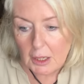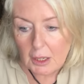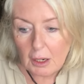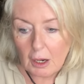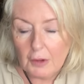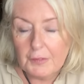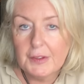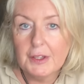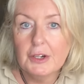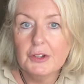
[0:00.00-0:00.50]

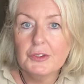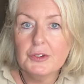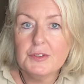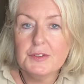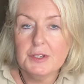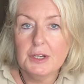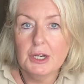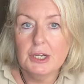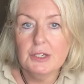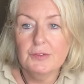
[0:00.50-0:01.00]
On the other
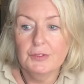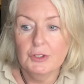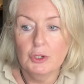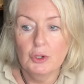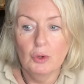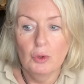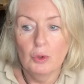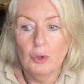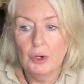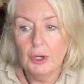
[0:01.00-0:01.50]
side of the
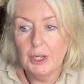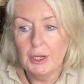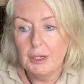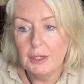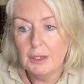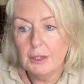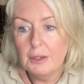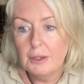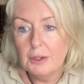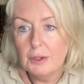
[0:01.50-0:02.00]

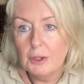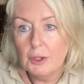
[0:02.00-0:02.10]
coin,